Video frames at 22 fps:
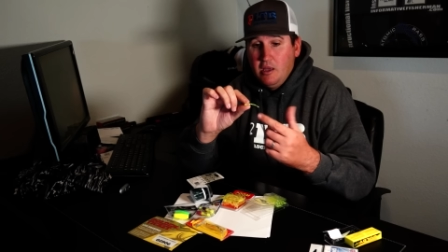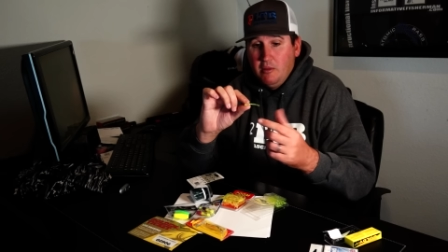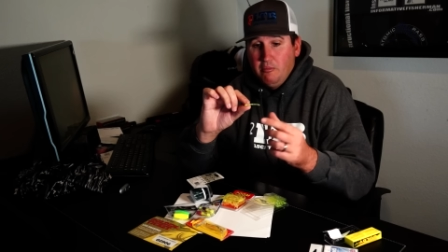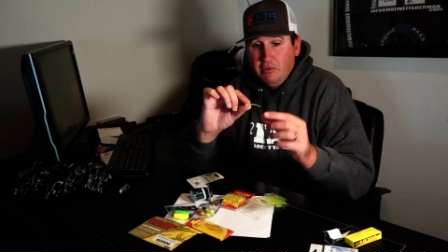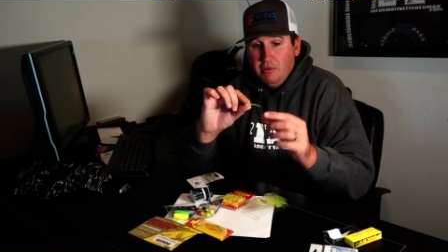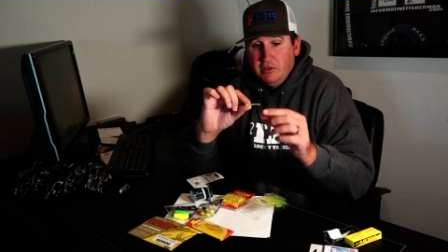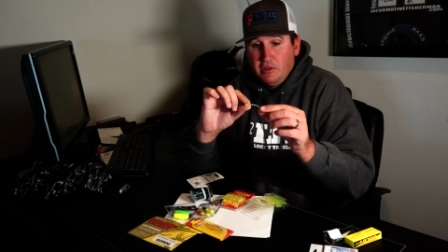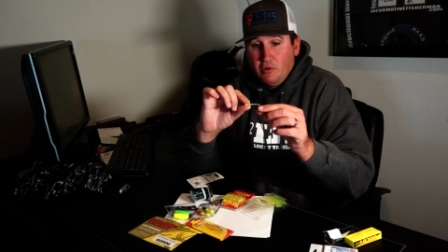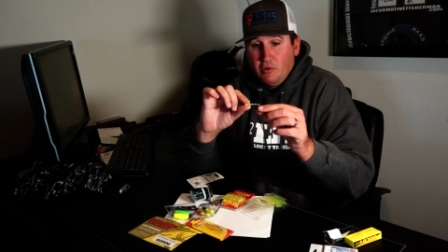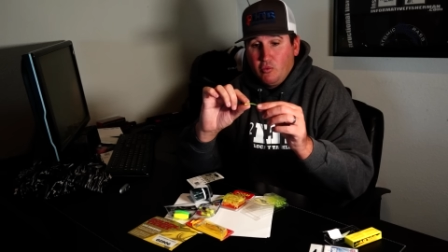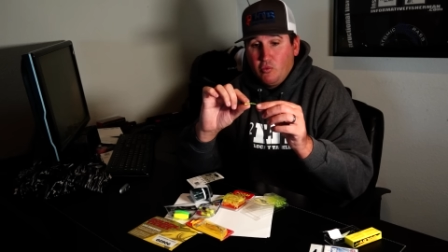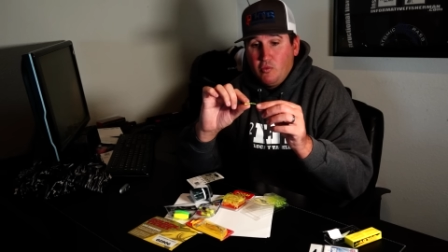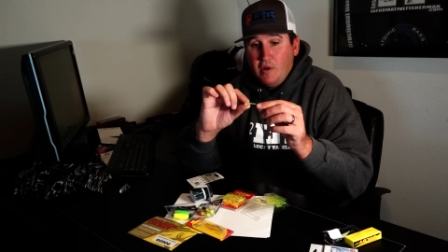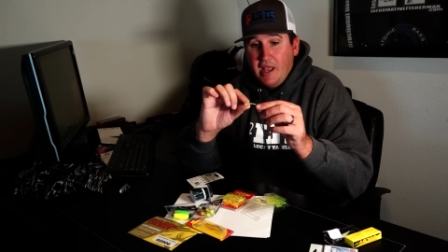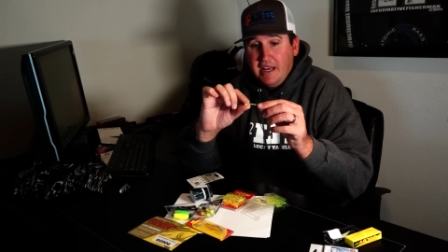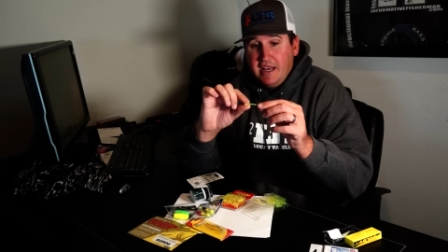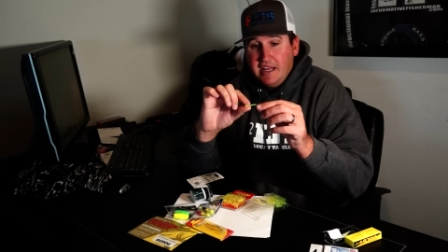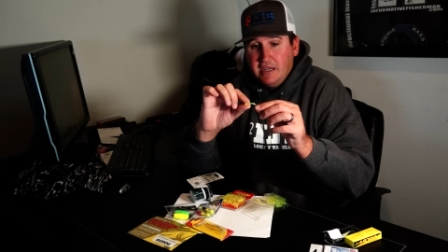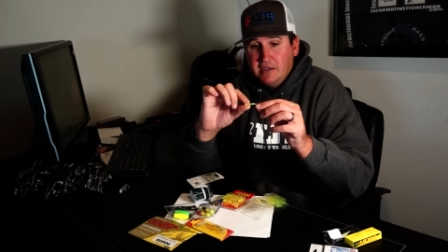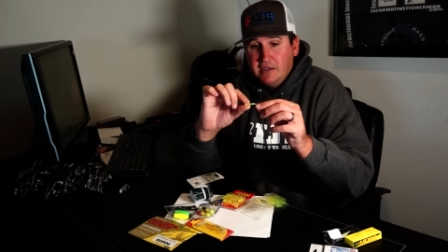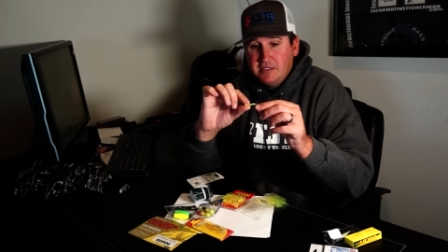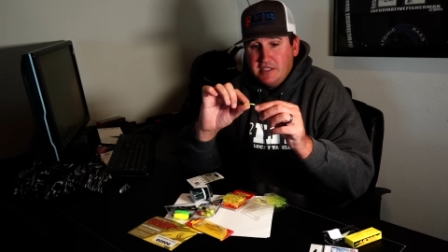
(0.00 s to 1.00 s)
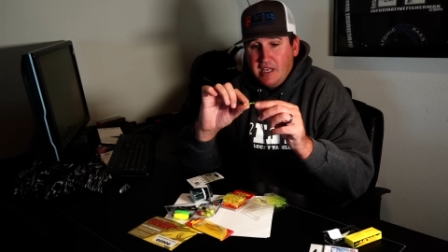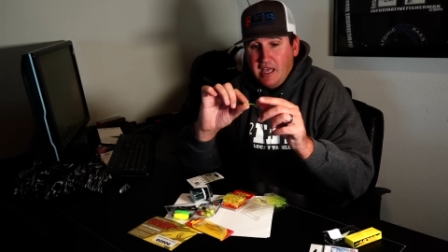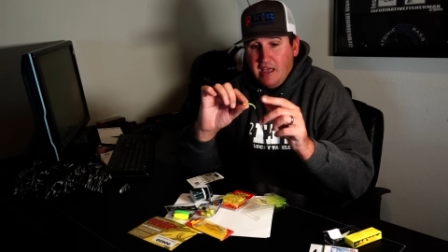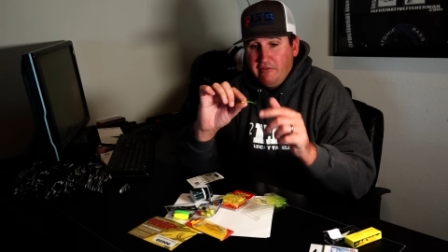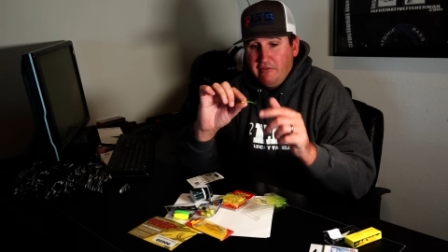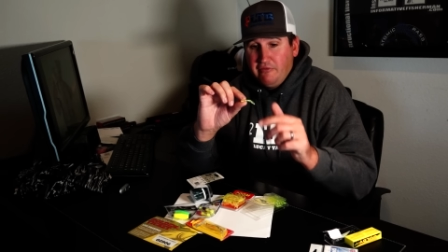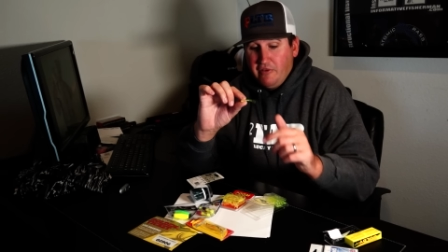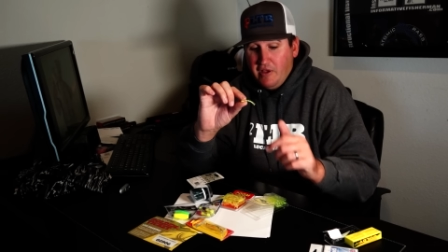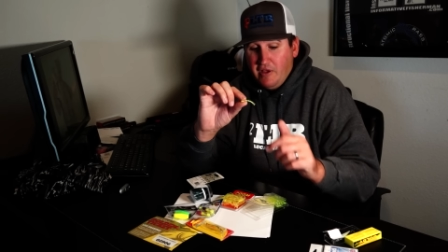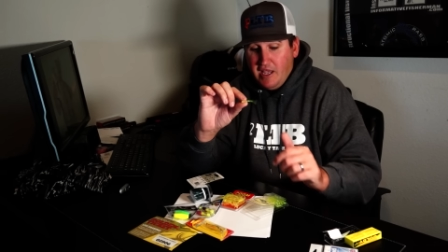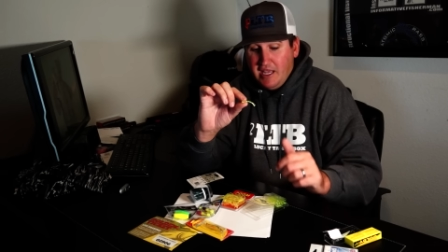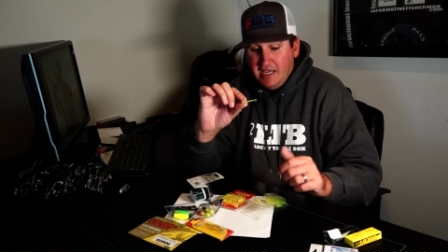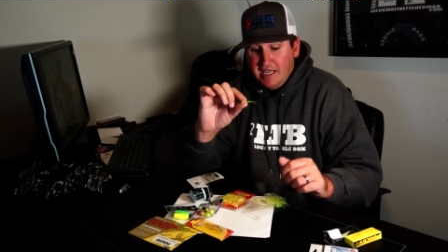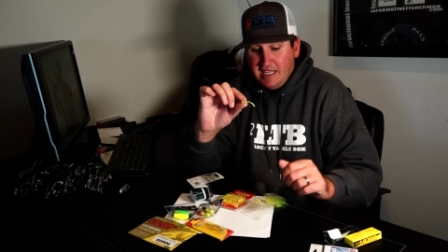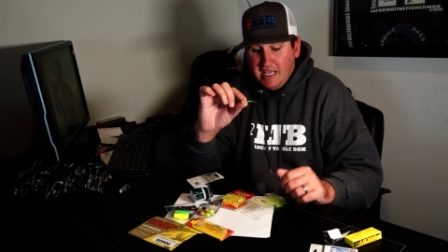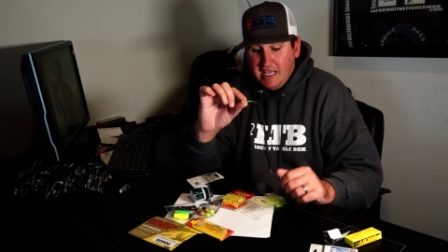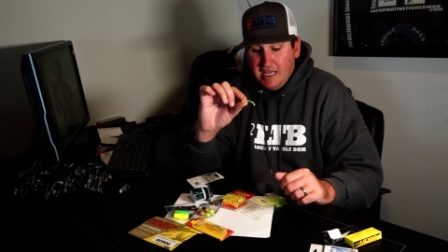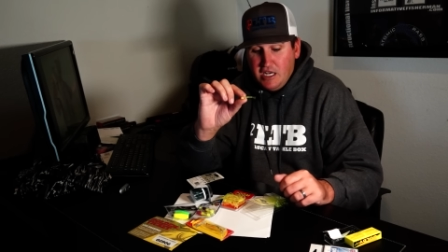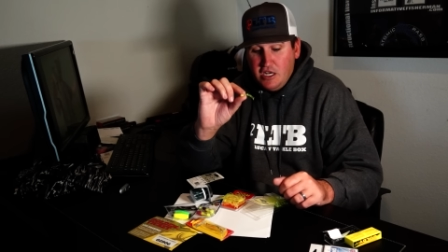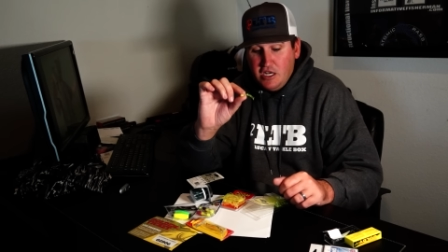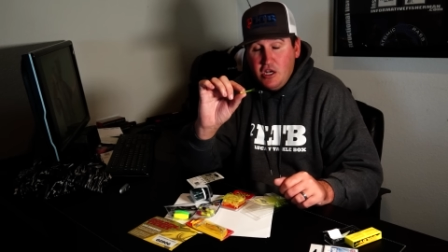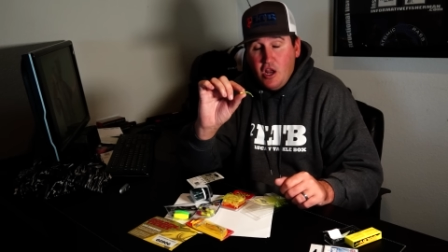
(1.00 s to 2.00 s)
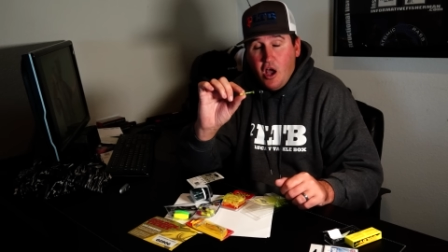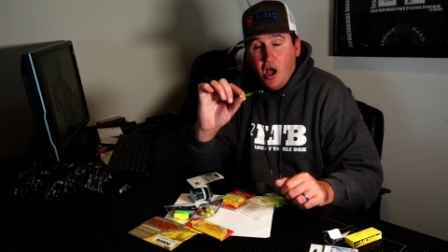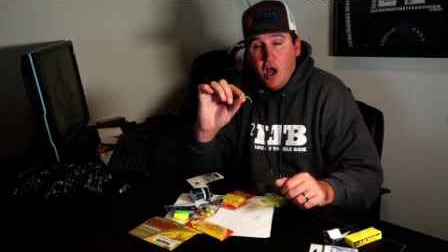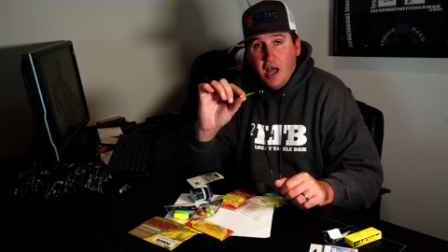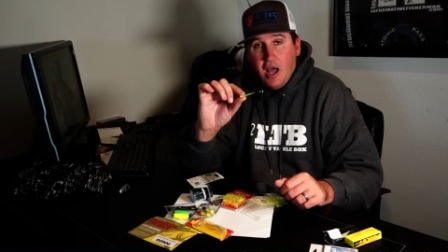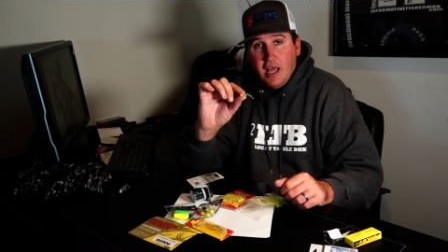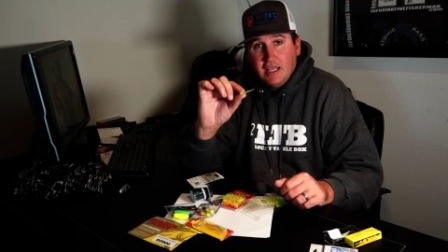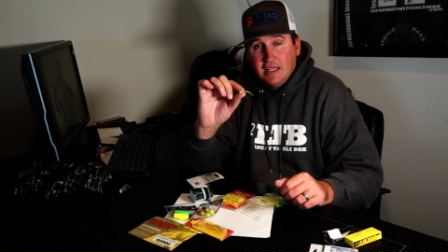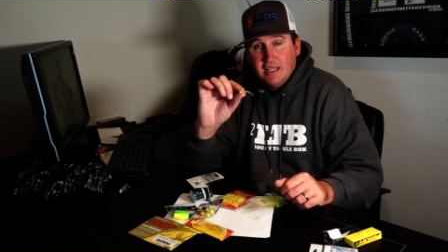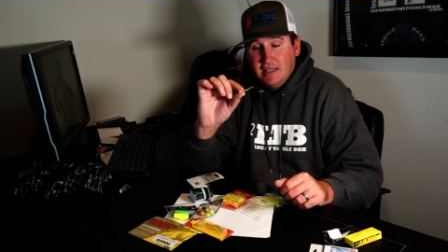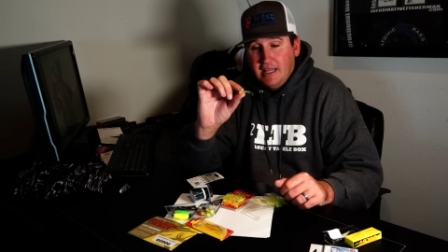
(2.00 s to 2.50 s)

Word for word: but the red ears I find cannot